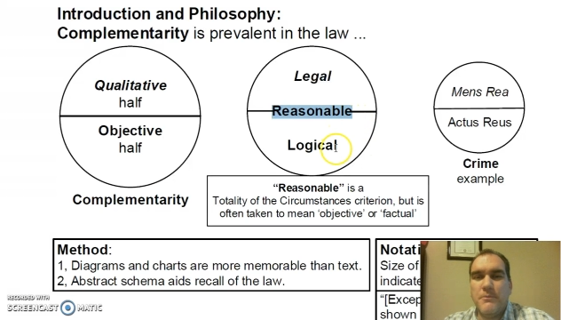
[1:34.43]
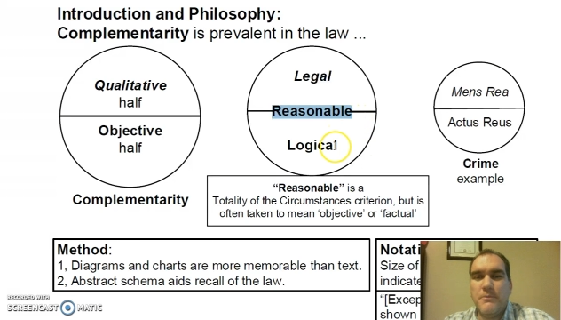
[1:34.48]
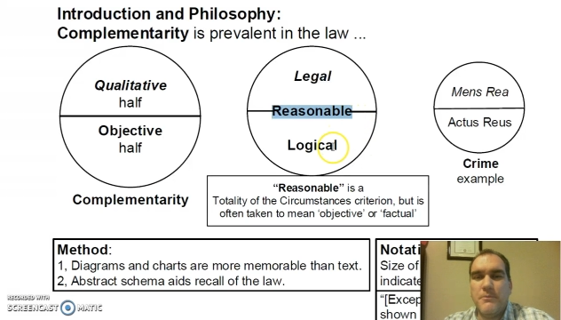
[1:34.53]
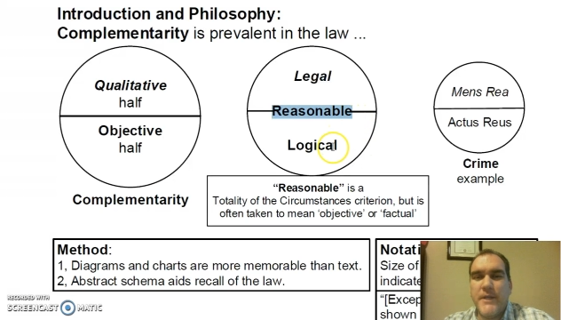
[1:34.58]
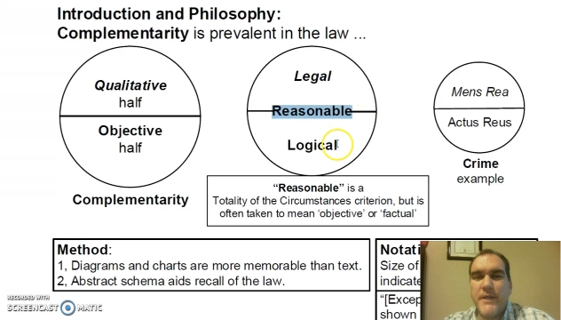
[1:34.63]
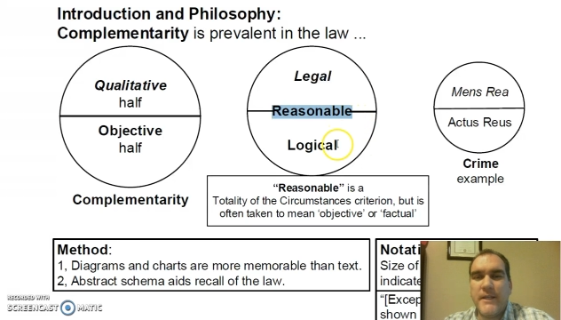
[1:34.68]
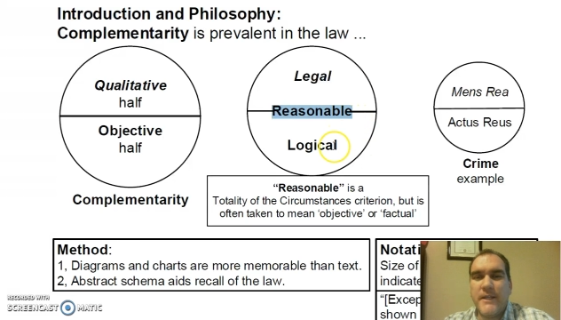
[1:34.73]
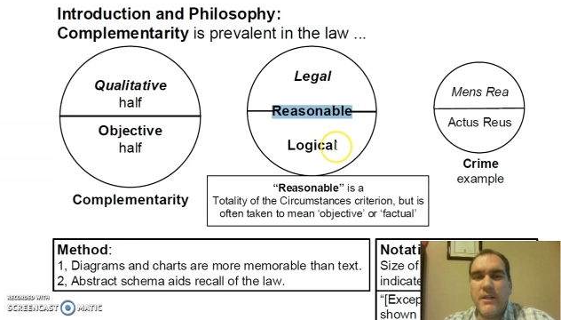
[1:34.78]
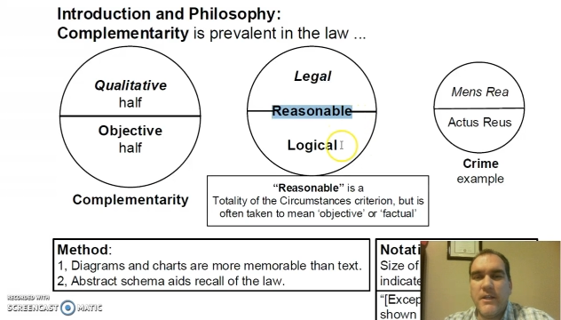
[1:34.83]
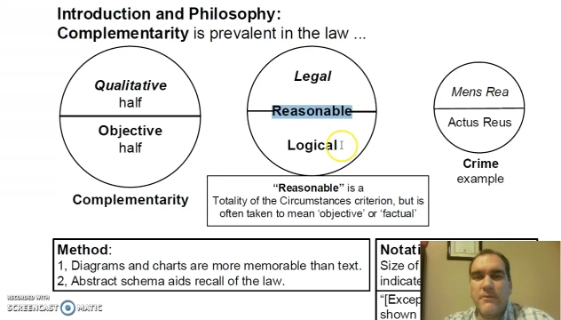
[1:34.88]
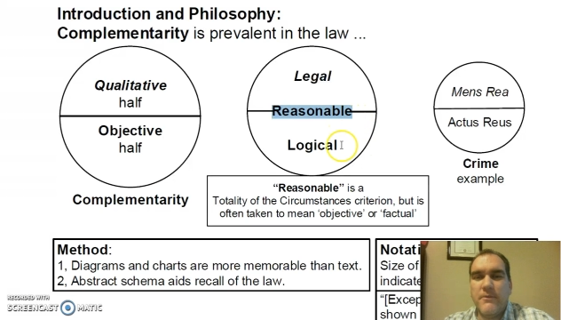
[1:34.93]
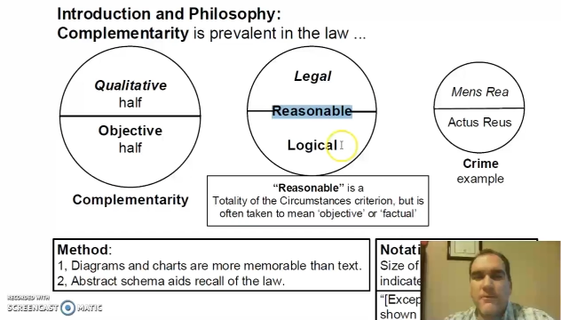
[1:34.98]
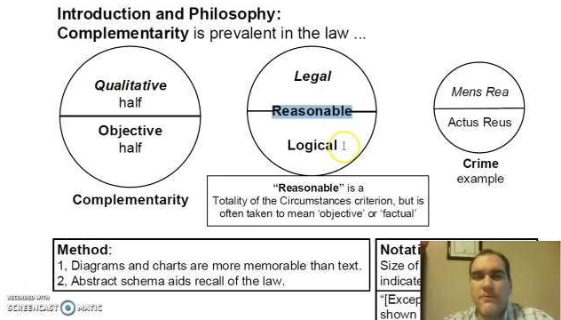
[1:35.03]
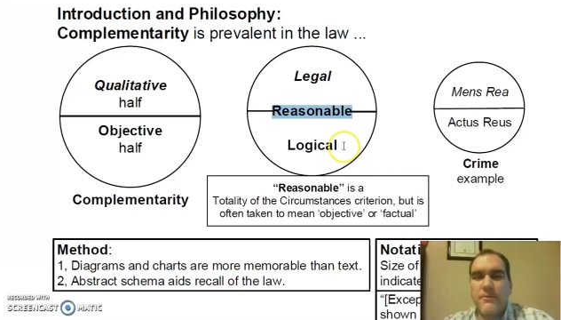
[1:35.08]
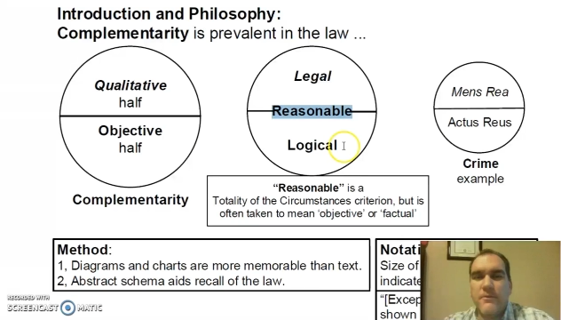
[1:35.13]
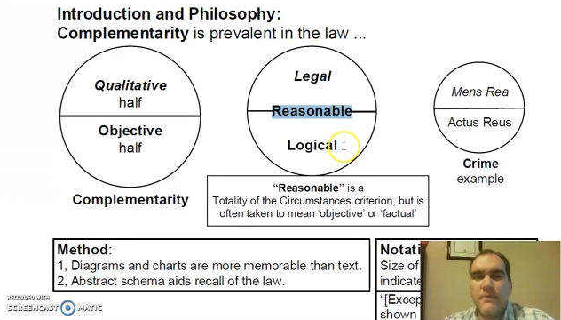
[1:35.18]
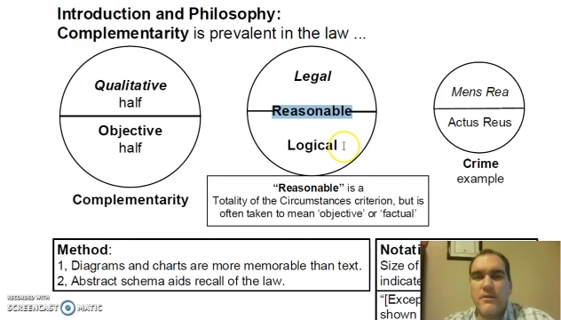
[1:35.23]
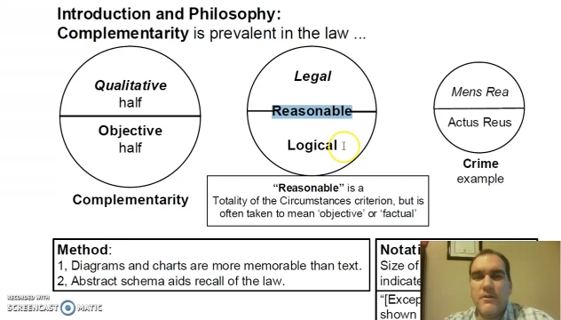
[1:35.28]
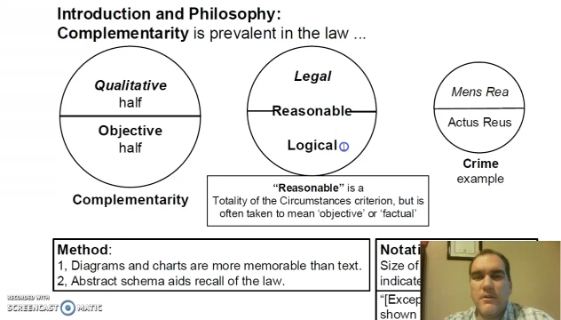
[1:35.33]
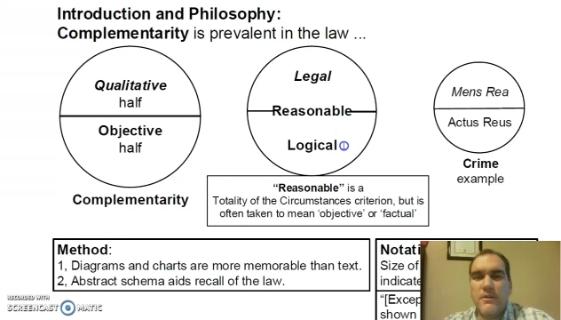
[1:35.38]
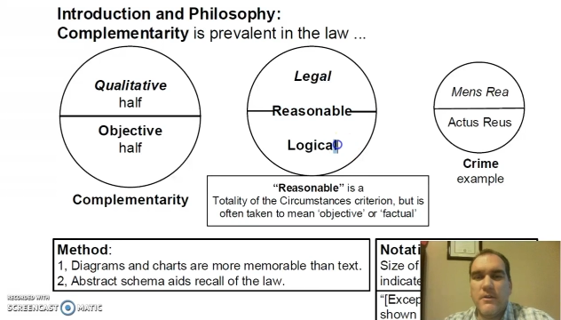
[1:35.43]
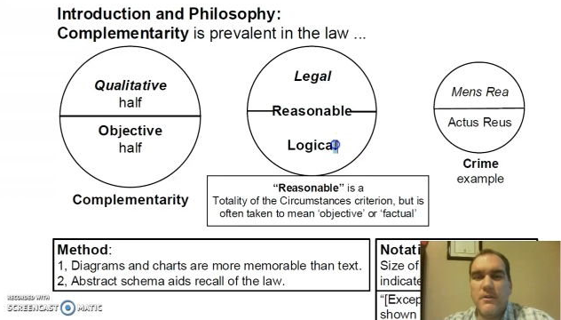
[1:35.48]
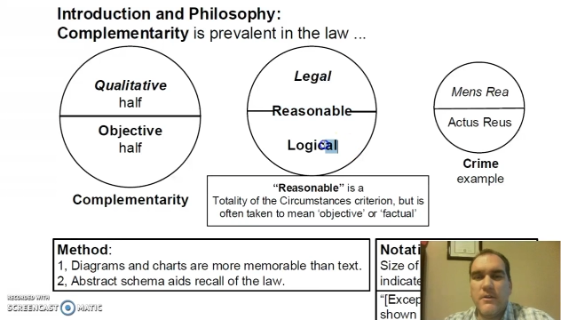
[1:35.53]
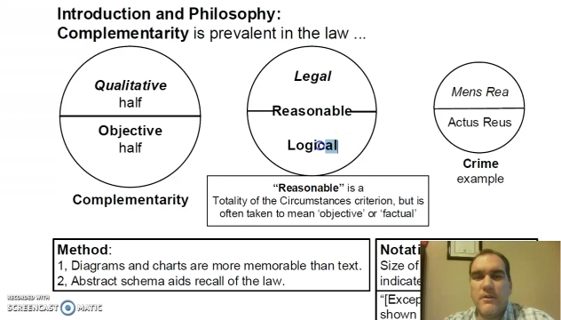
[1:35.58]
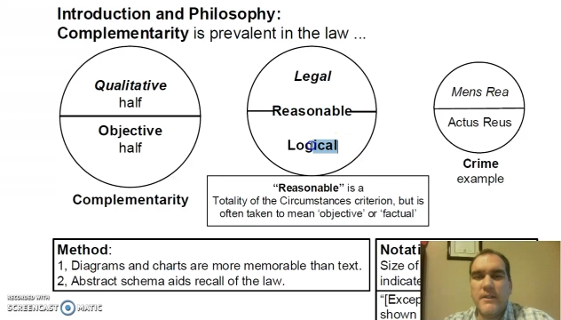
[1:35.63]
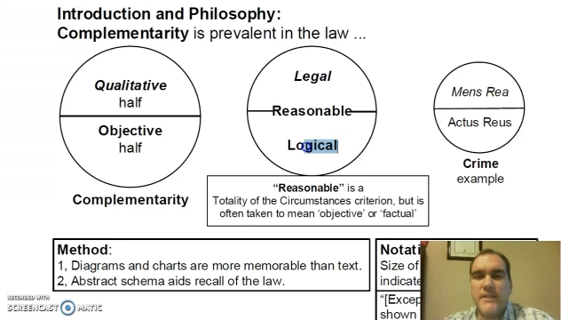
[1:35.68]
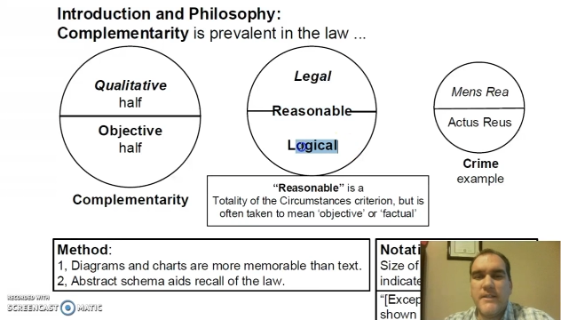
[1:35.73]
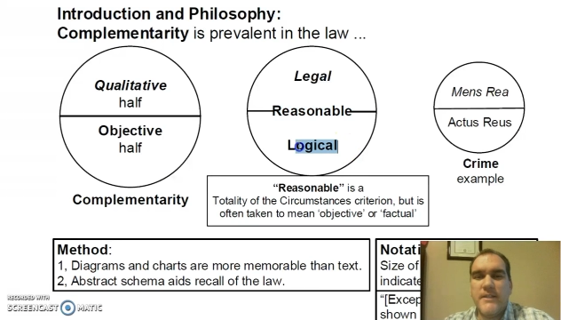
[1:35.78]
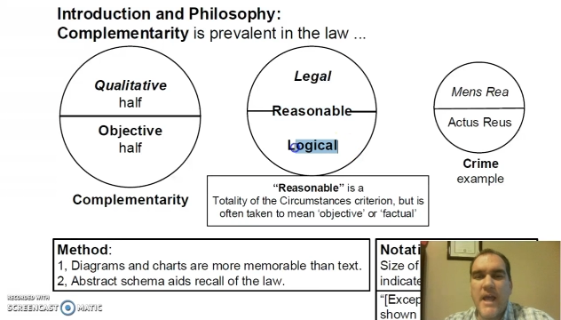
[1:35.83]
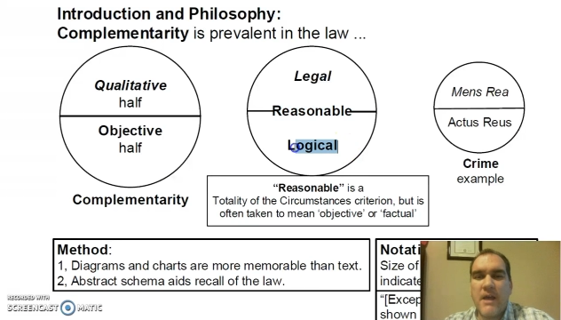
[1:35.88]
objective,
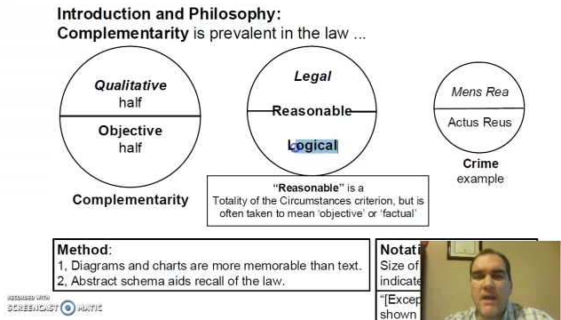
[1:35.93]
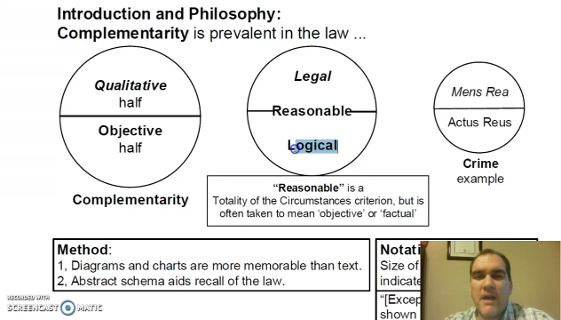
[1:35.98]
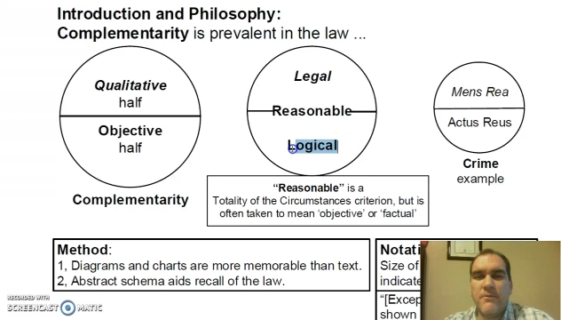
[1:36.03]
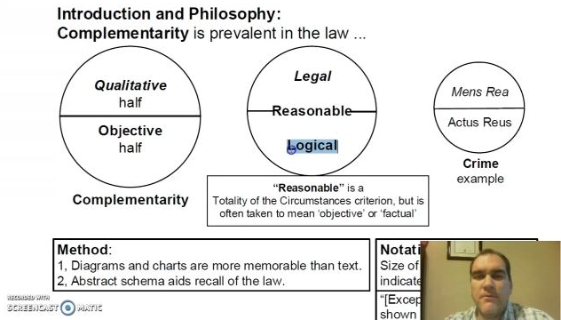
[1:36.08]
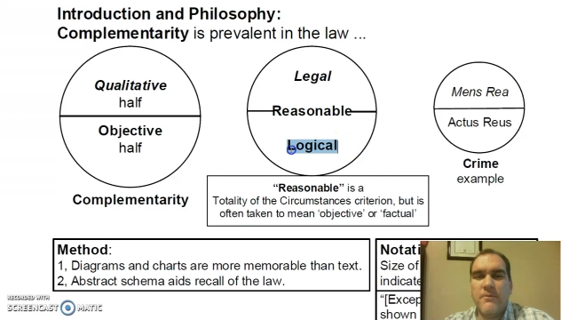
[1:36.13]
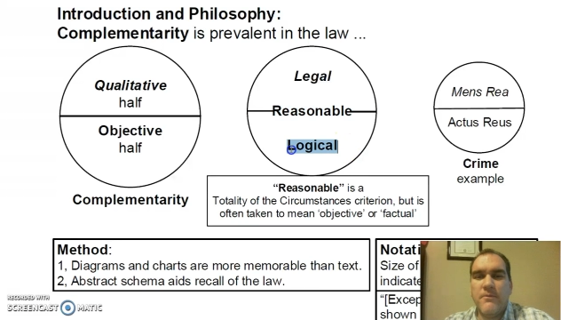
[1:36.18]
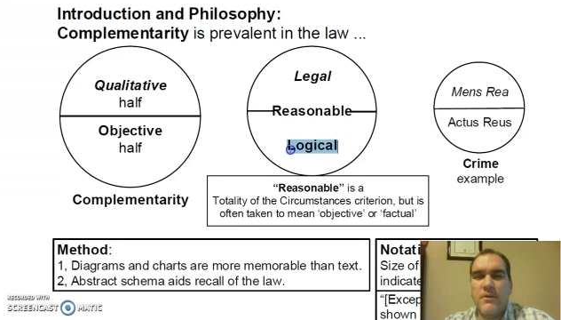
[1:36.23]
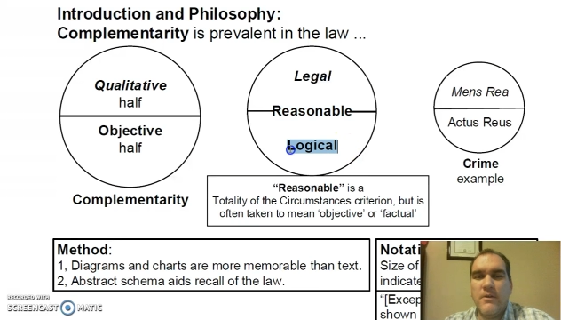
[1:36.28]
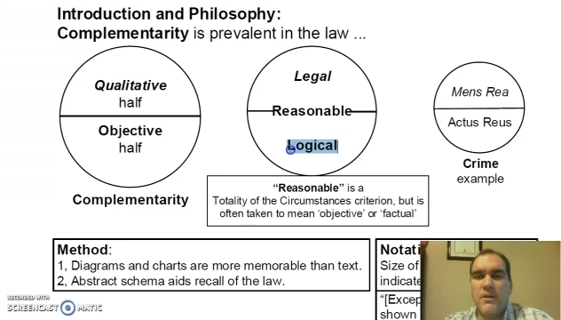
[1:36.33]
this half,